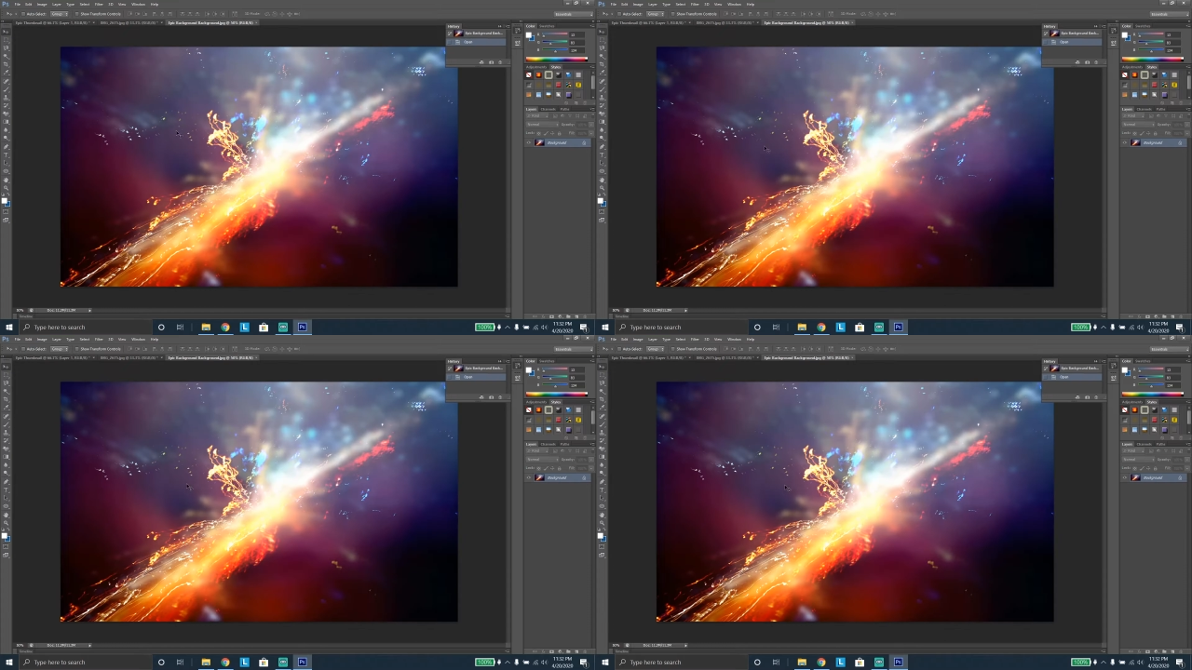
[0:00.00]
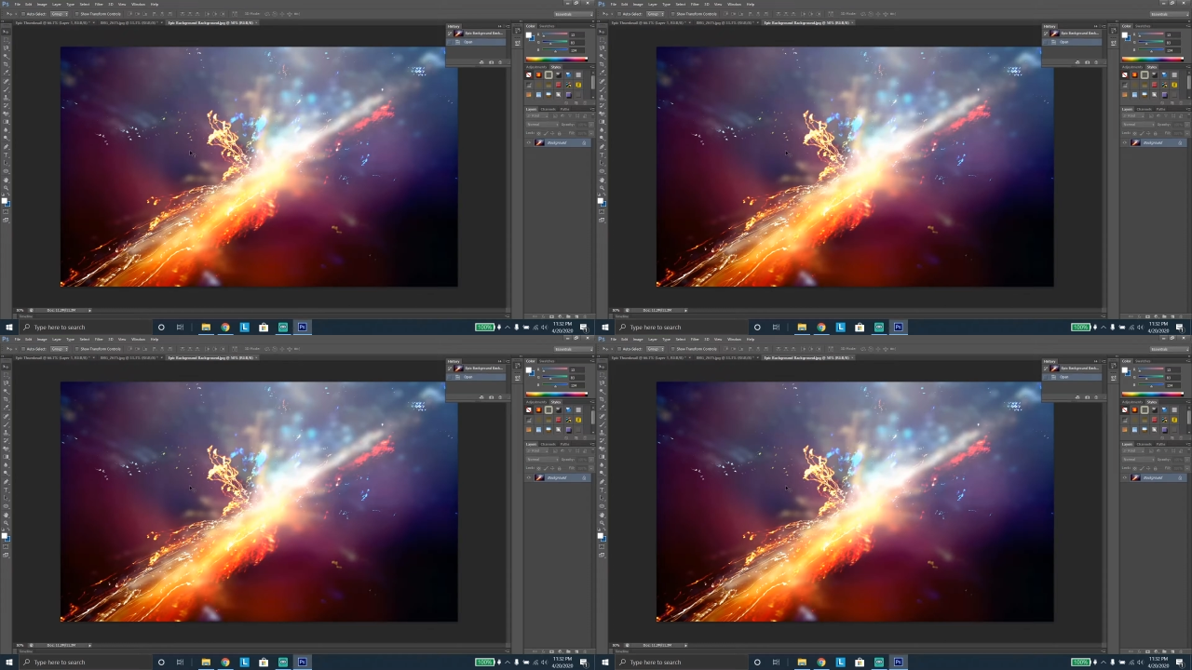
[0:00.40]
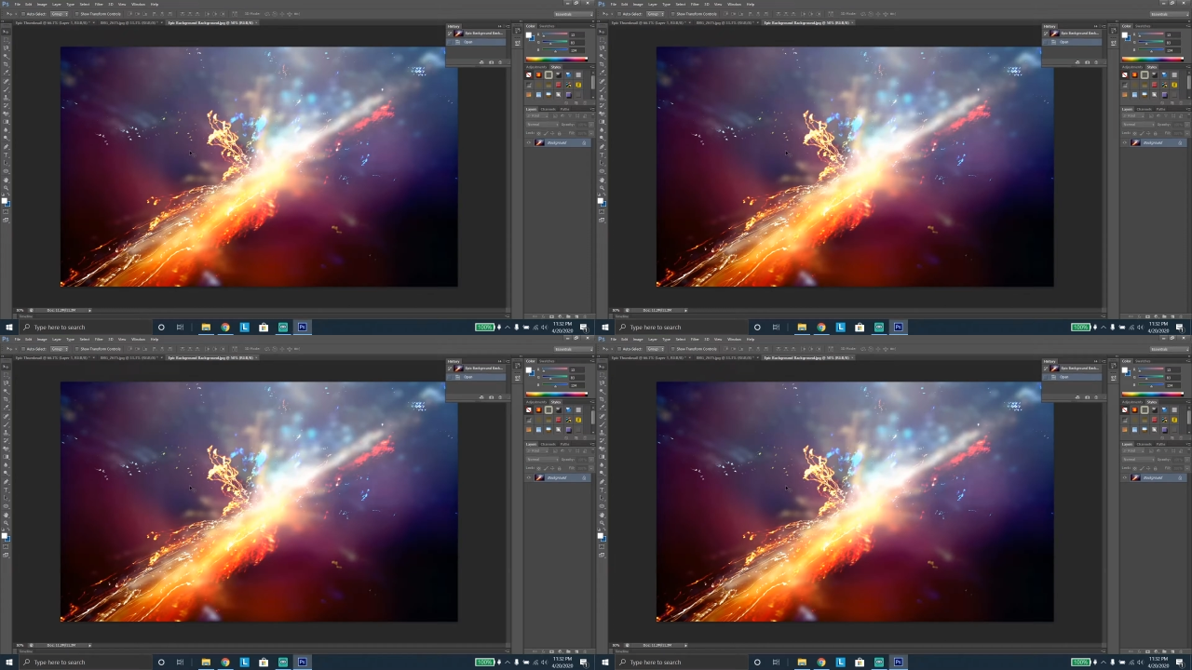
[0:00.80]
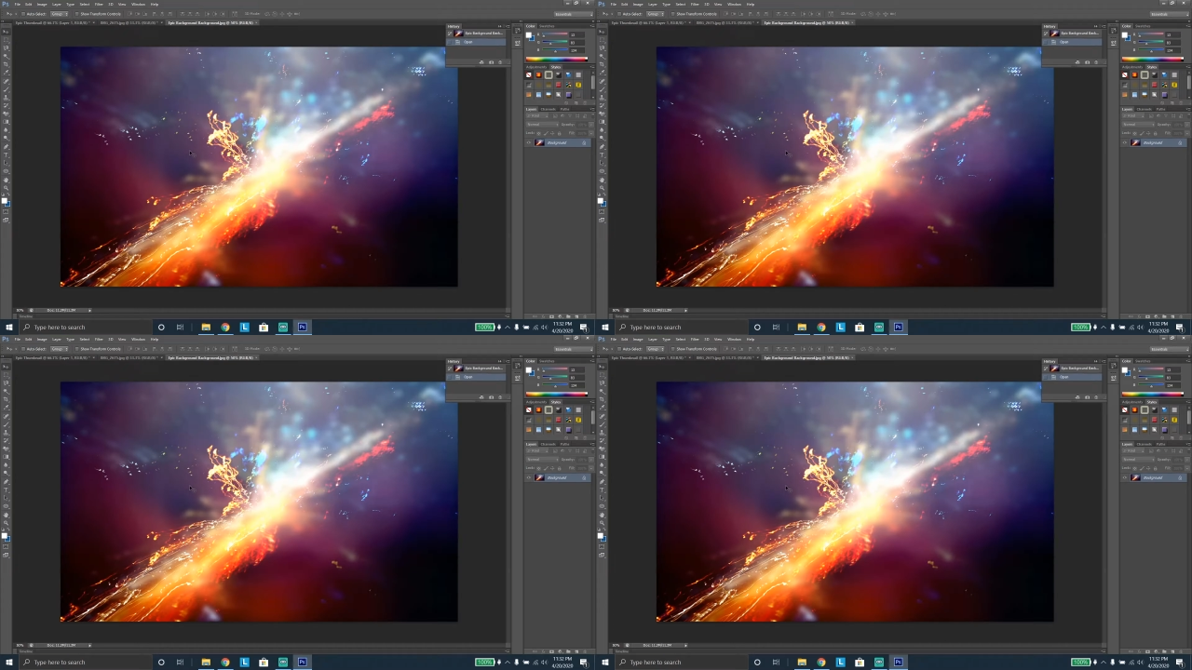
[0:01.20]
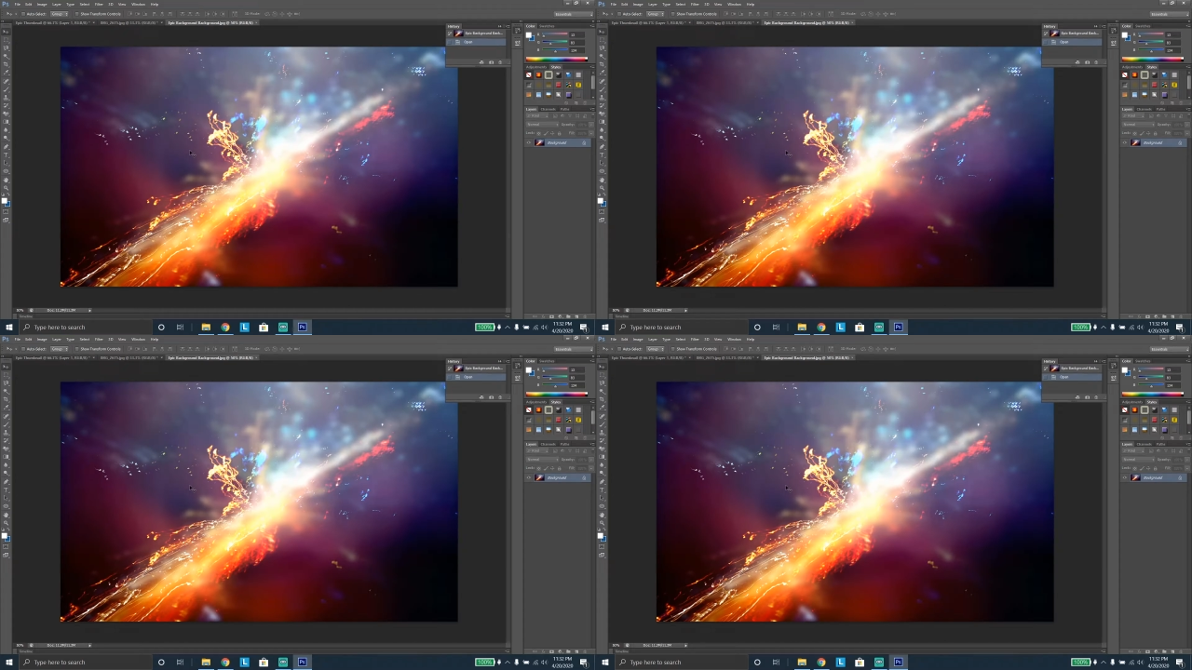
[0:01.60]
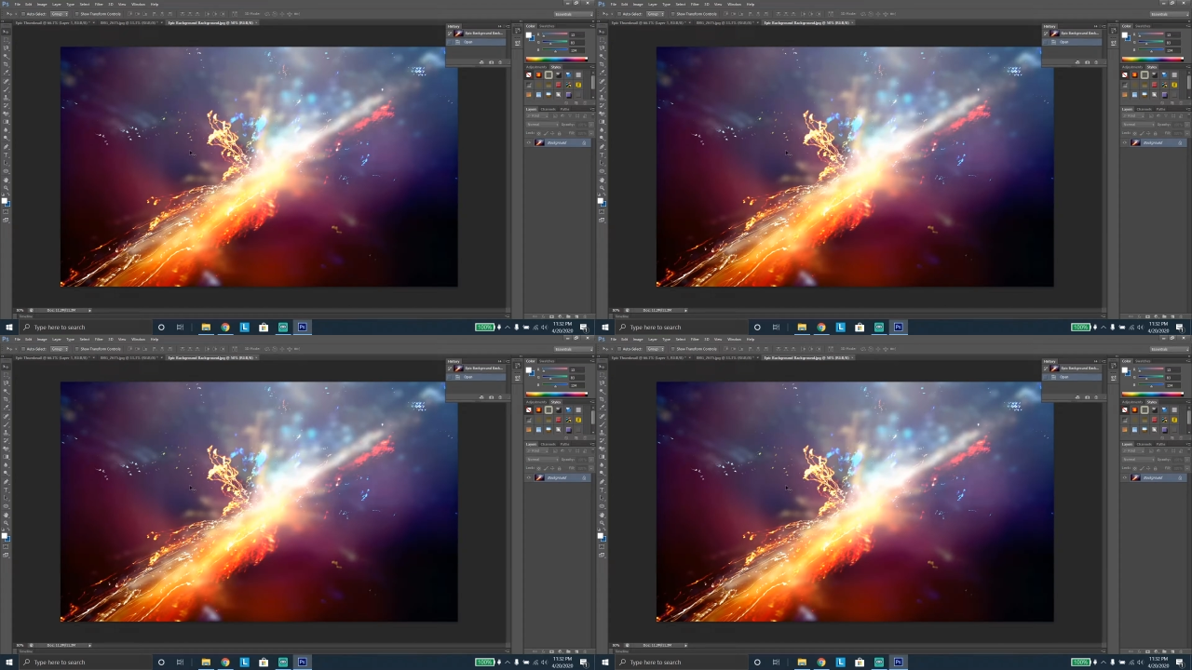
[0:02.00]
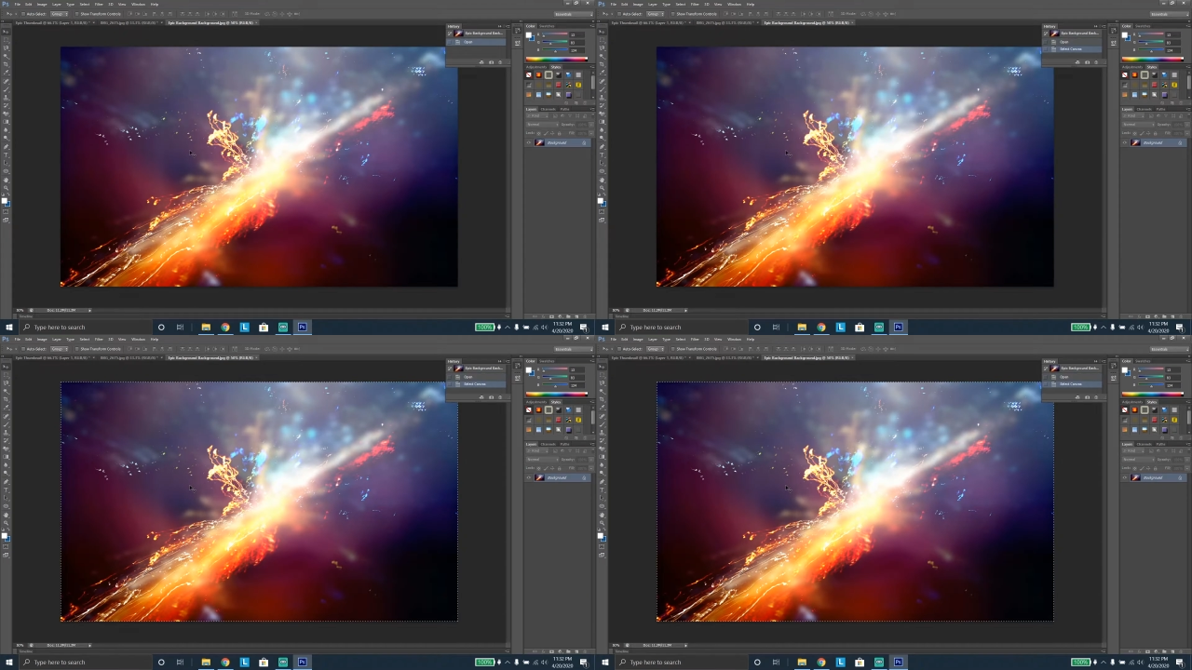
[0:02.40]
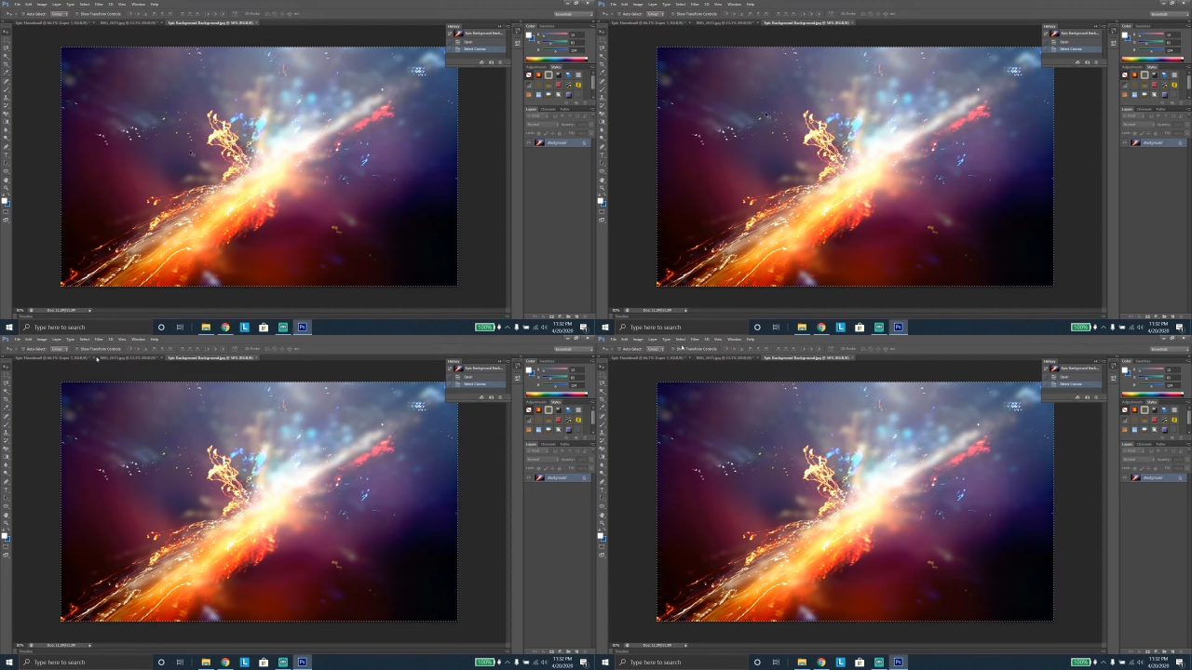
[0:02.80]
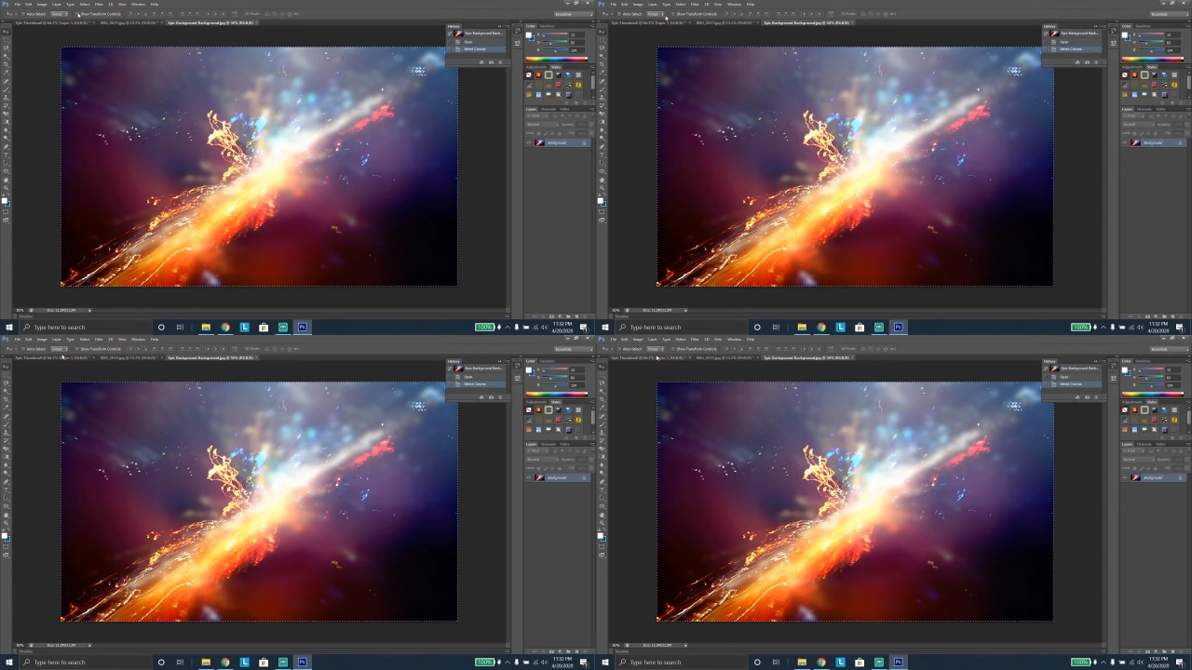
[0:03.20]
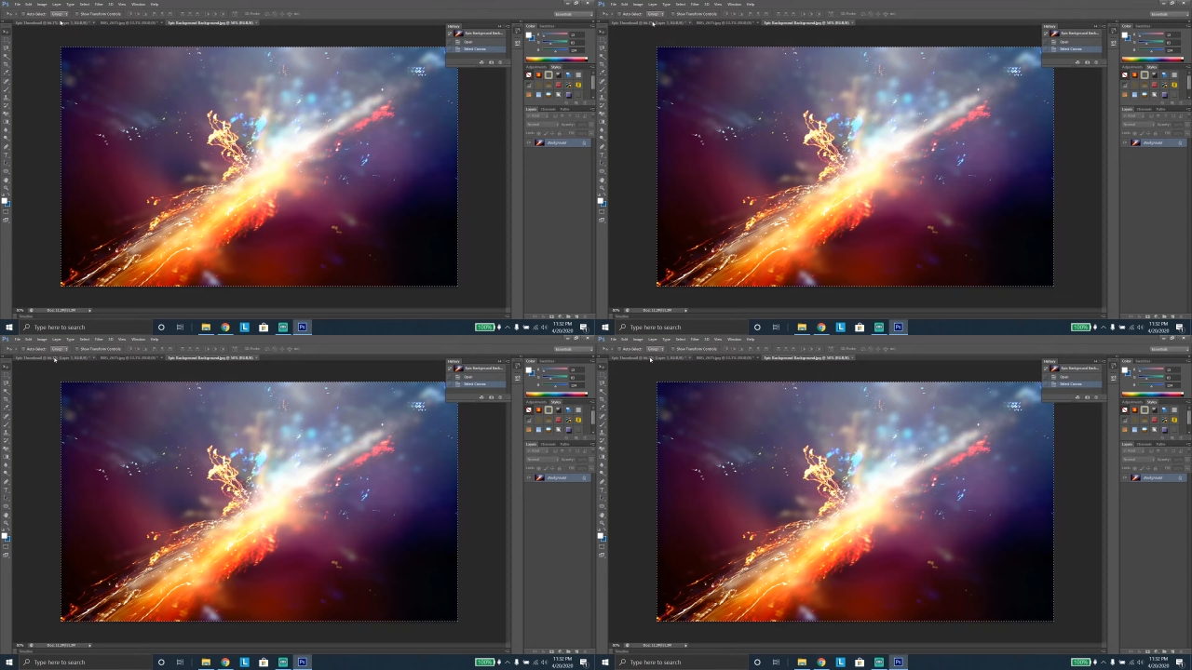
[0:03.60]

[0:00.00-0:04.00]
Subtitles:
Nobody's mouth can be seen.